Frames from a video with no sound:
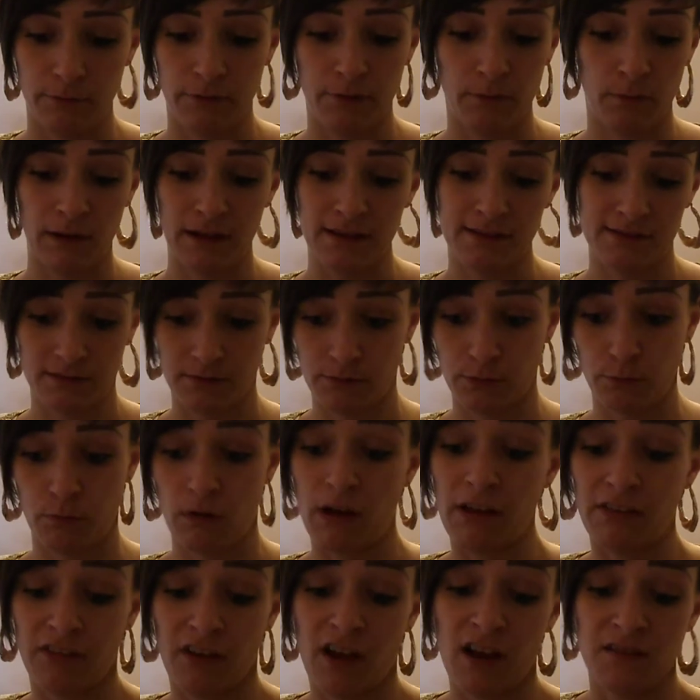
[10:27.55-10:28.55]
the ones
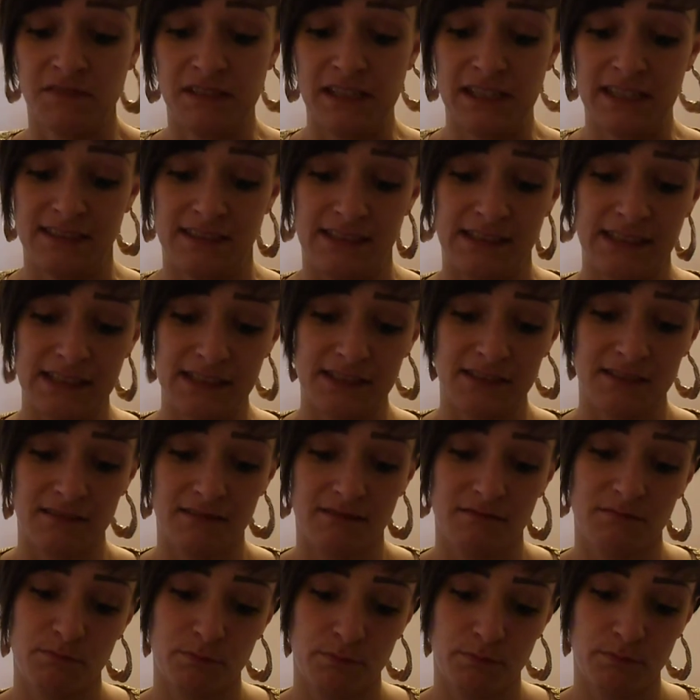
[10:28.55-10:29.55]
that I've listed.
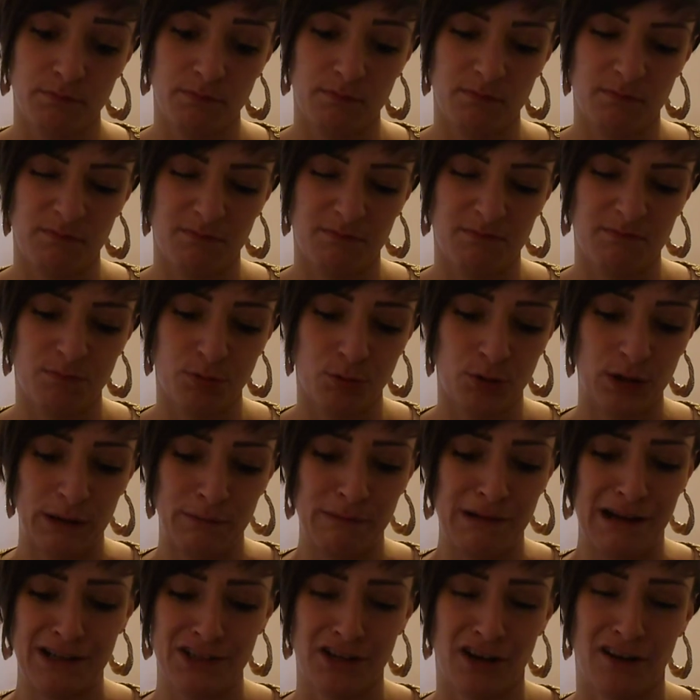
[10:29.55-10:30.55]

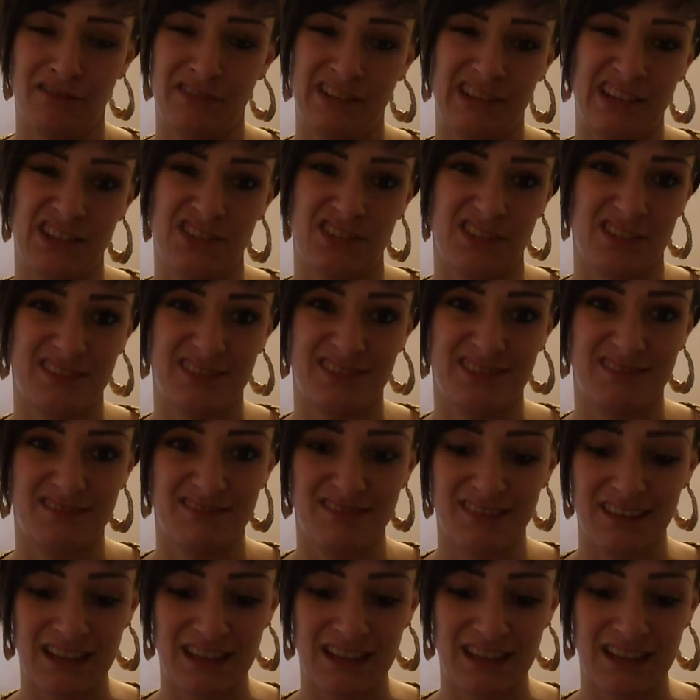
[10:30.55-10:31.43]
Pretty much, I think they just